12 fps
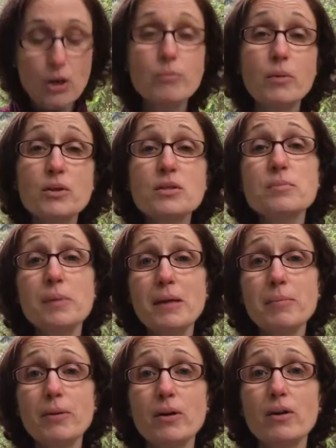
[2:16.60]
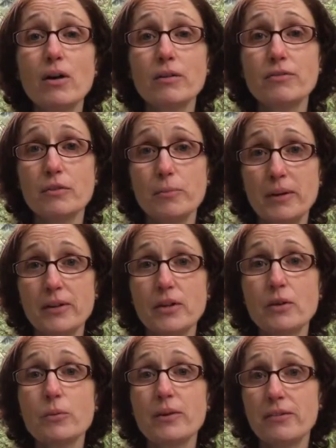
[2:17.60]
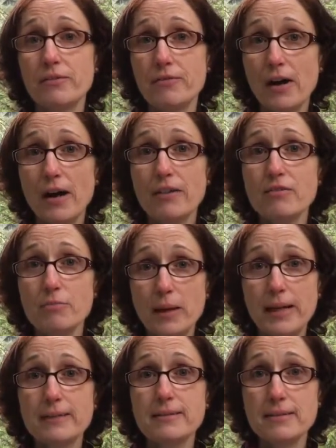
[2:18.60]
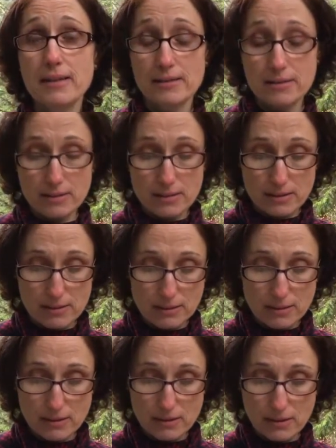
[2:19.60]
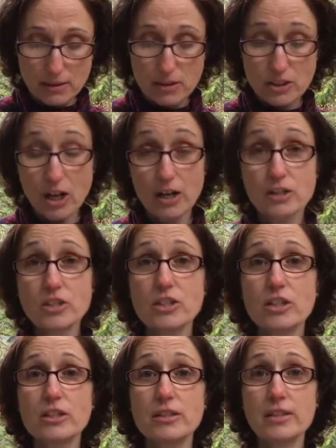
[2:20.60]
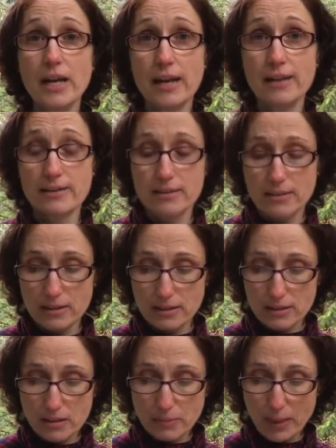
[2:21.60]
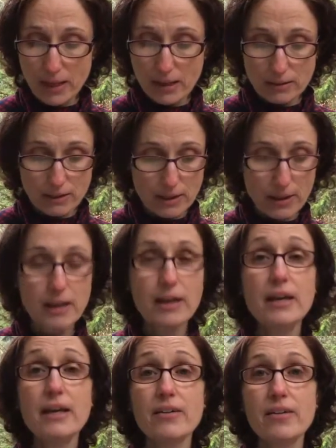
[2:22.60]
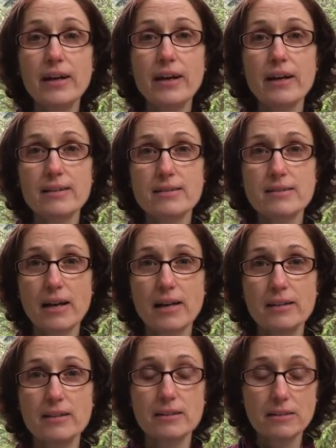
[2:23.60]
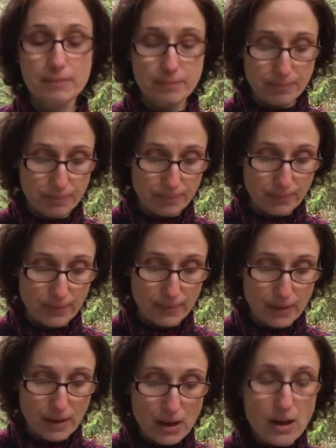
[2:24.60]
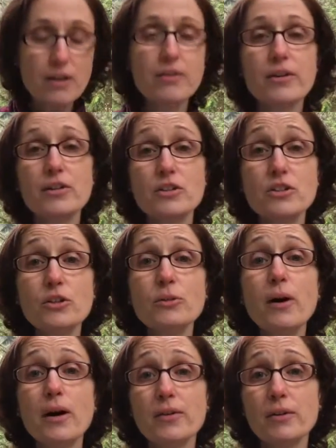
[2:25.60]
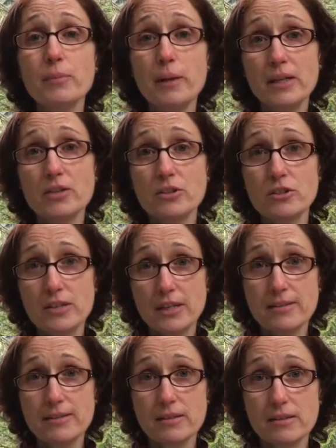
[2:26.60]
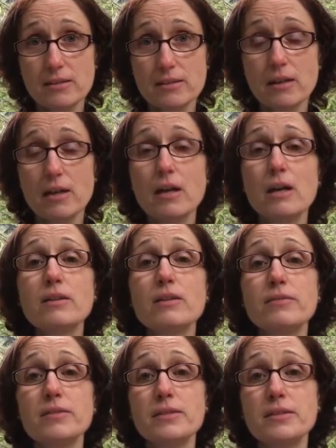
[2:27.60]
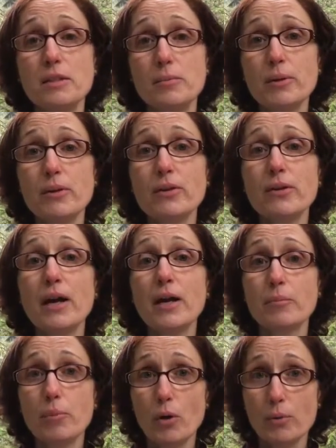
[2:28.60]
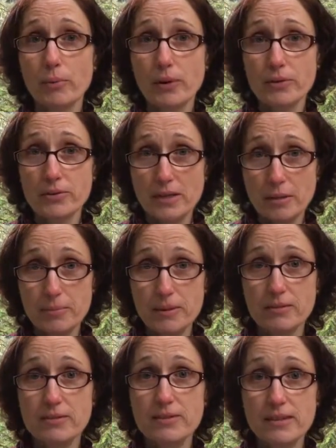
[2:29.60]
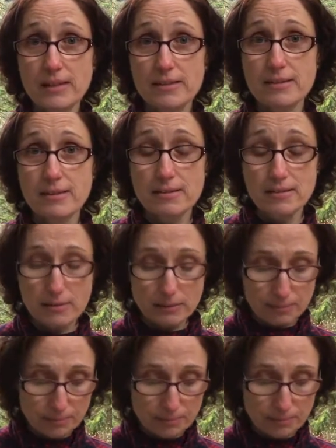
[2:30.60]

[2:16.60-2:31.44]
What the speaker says: Most people are familiar with the 5 main senses: touch, taste, smell, hearing, and sight. There are 2 other major senses, the vestibular and proprioceptive senses.